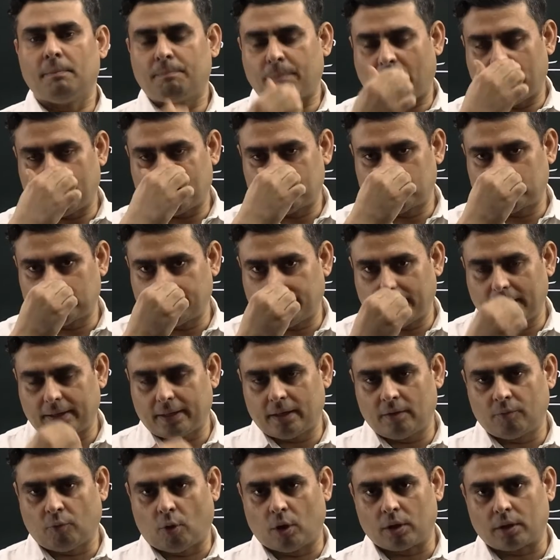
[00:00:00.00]
participate
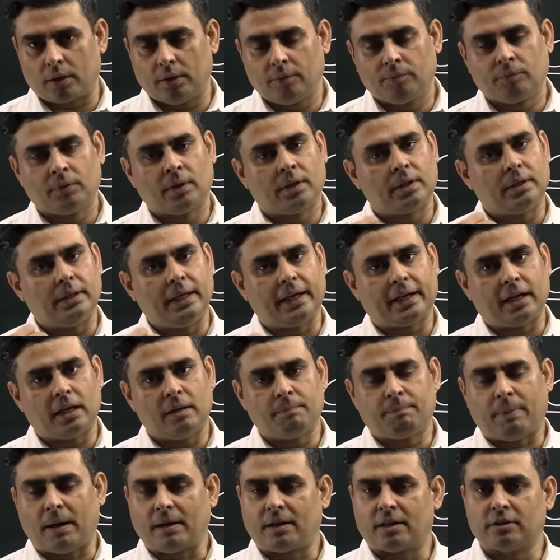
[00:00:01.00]
in what? They
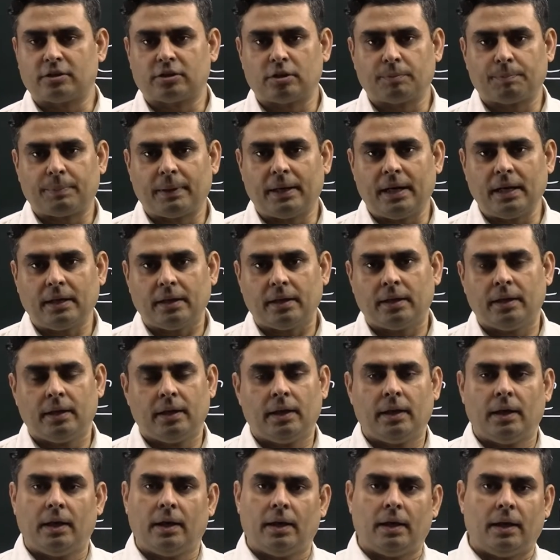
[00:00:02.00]
can participate
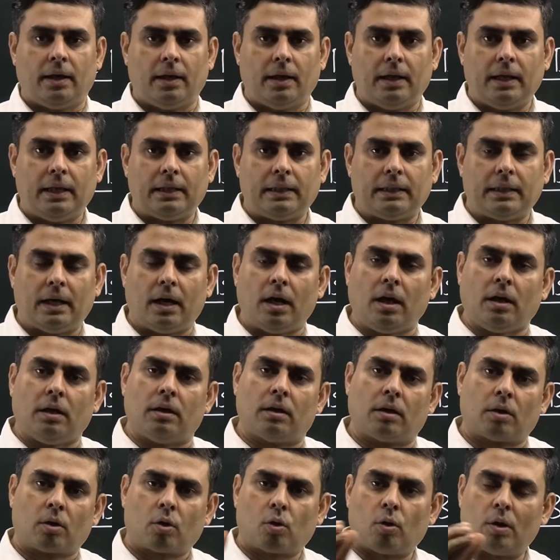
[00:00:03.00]
in the
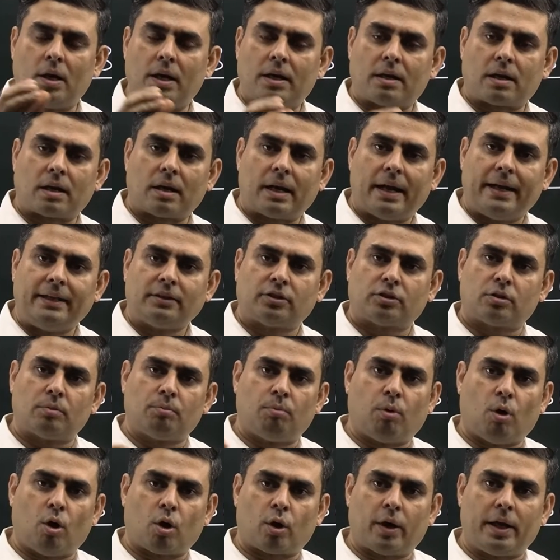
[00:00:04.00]

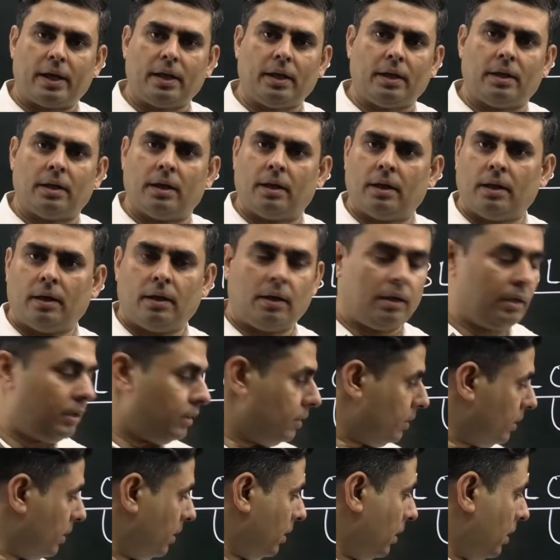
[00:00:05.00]
collateralized borrowing
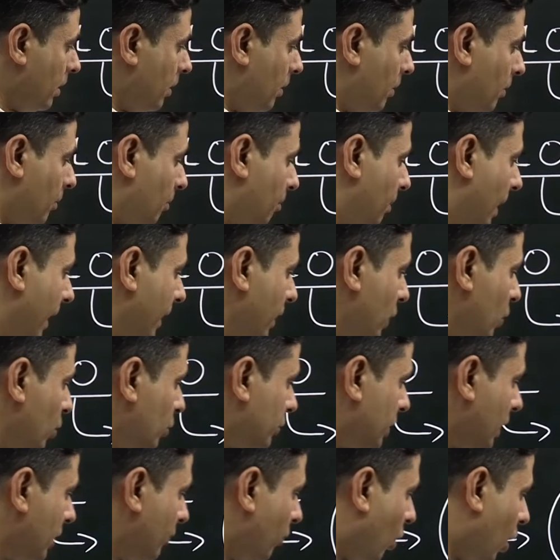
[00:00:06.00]
by
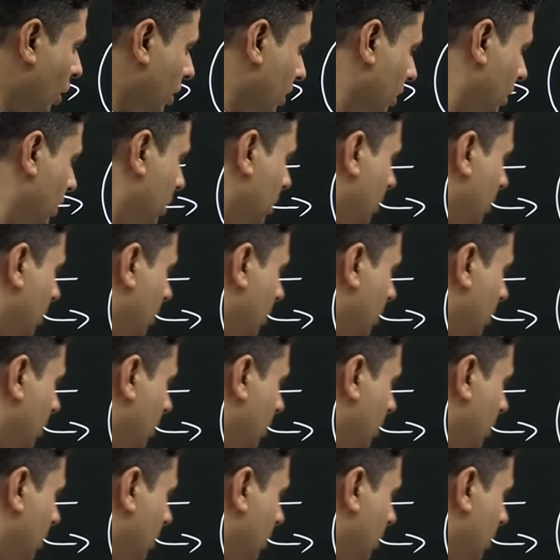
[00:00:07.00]
using what?